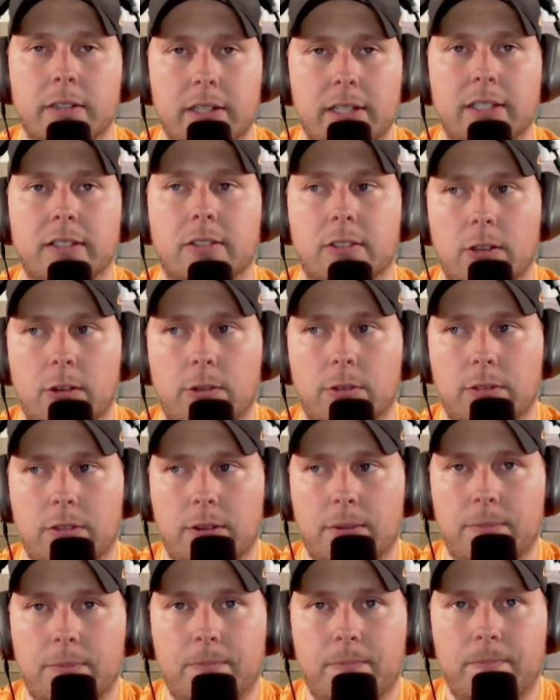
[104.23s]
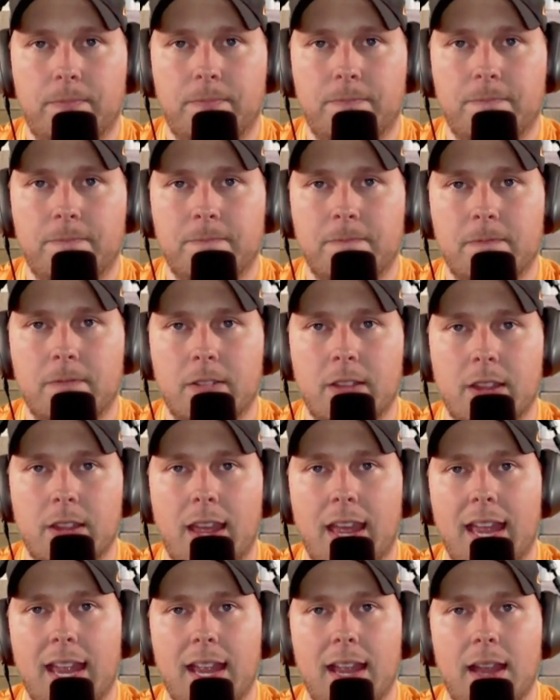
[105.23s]
insult.
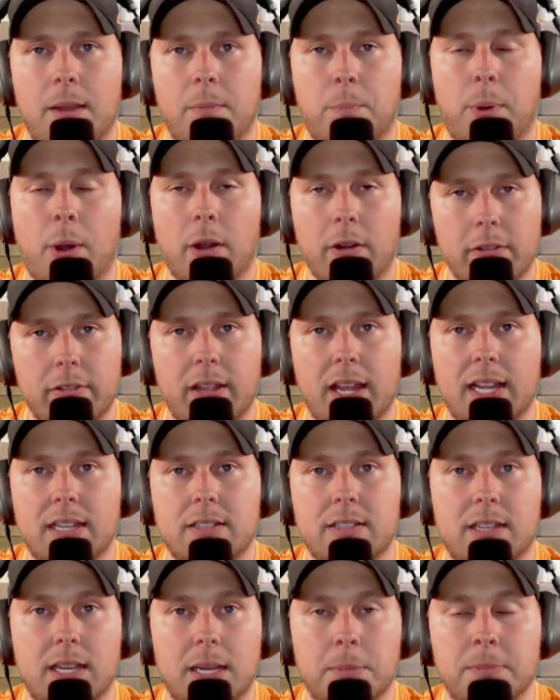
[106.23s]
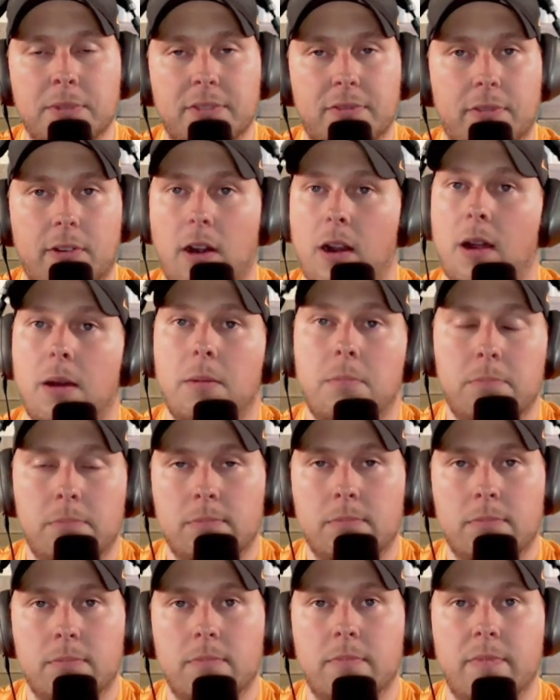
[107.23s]
And part of that stems from
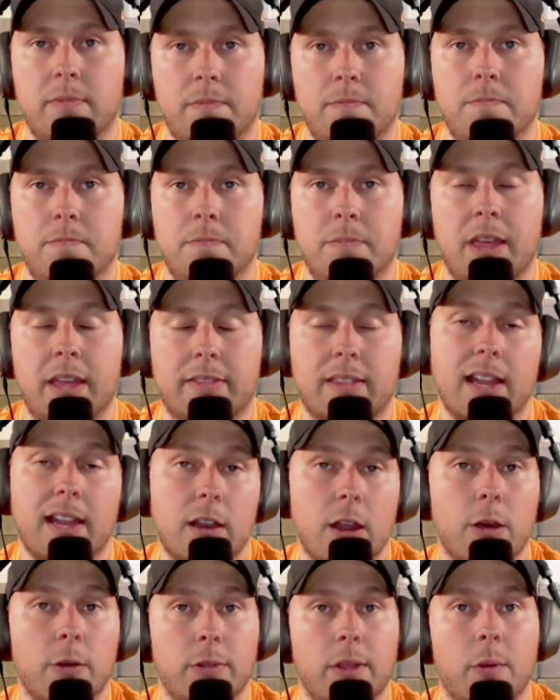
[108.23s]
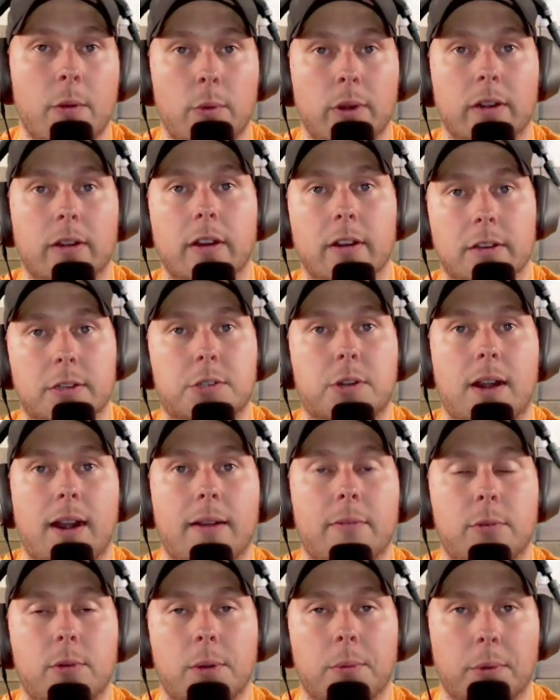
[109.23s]
that they know that we're going to
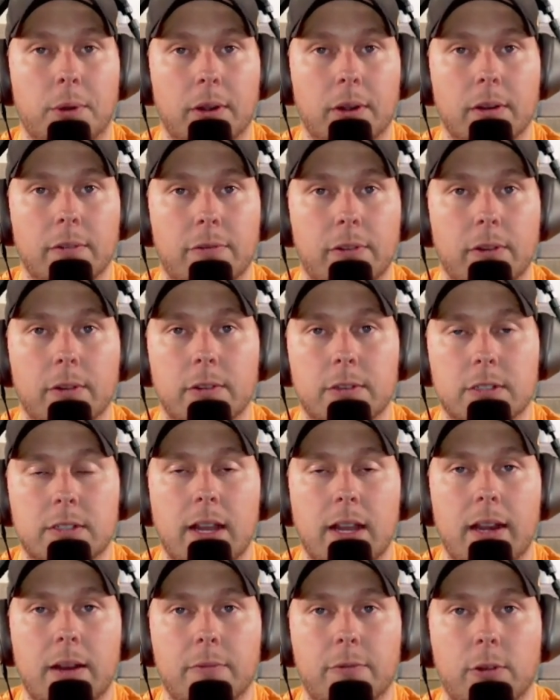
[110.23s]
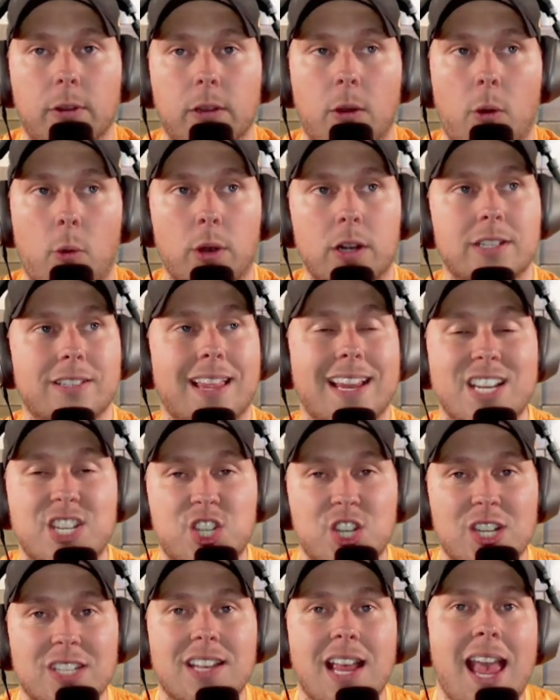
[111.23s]
travel and we're going to fill their stadium full of orange. They
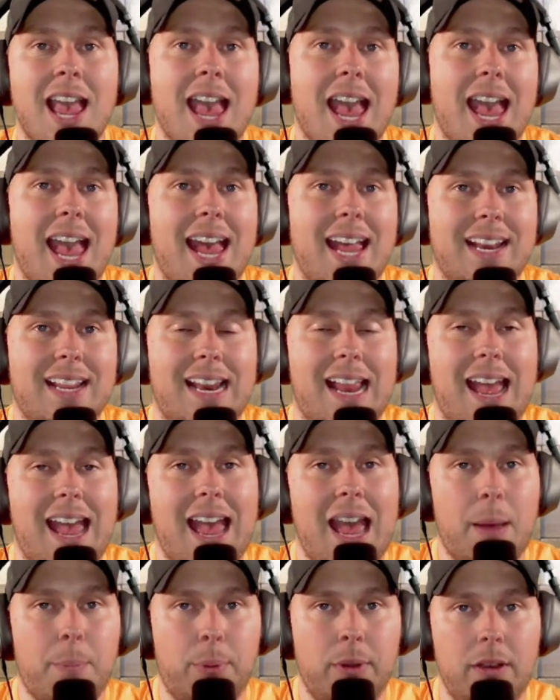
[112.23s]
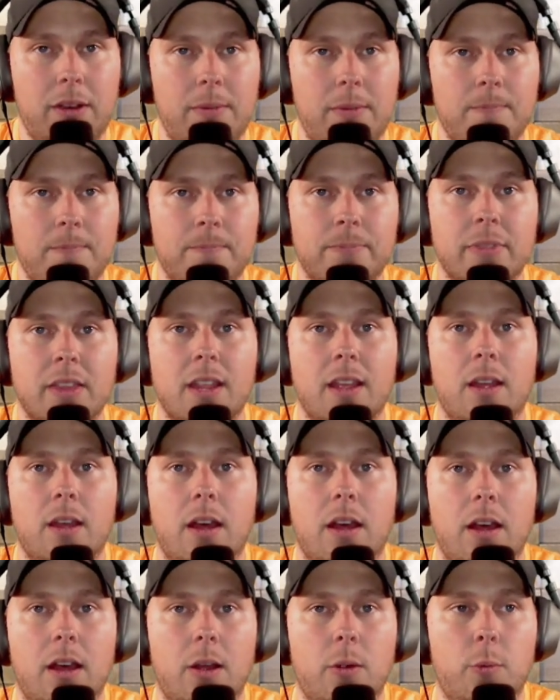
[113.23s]
just had it happen
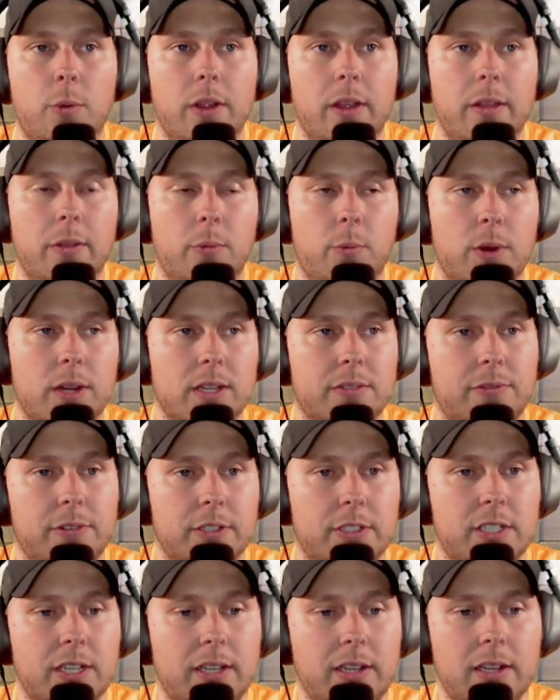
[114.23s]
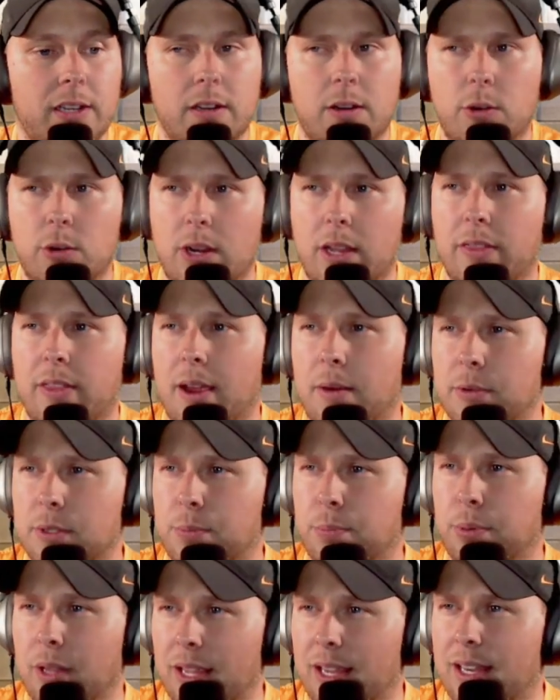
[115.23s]
with West Virginia. That was
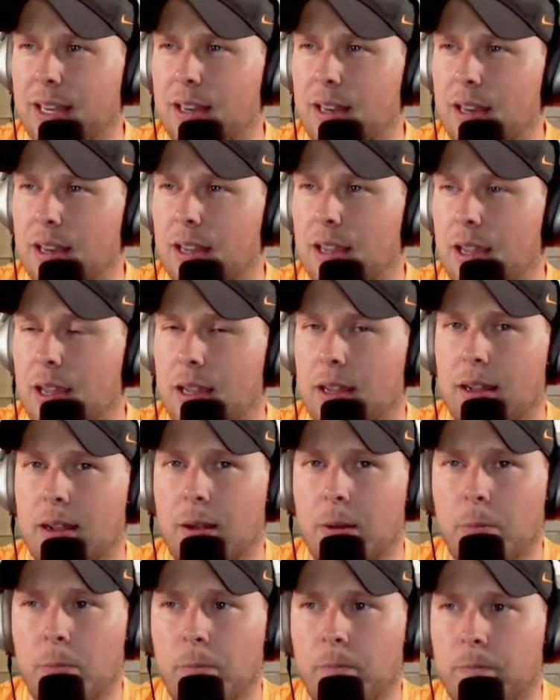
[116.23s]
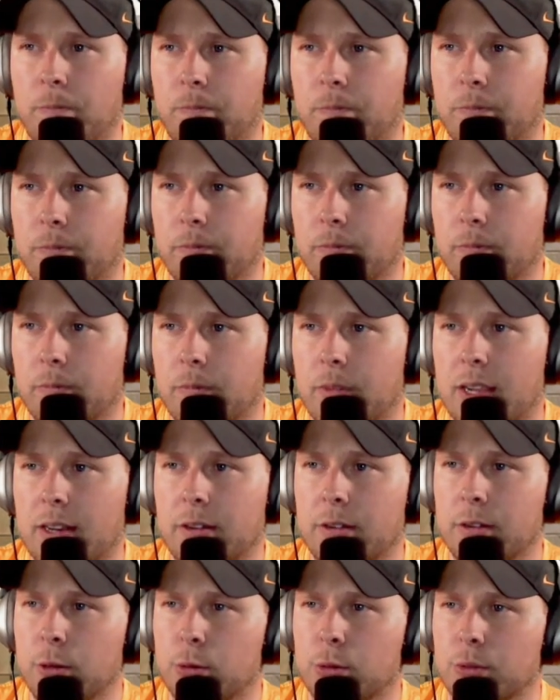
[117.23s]
played at a
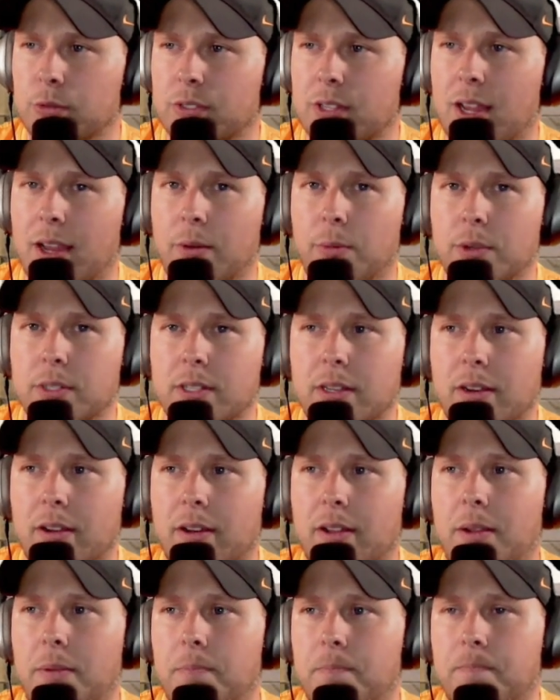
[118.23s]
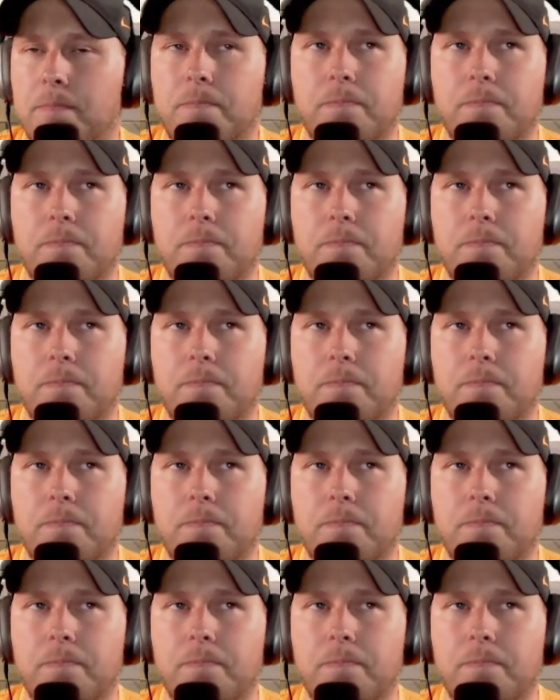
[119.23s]
neutral site, was it not?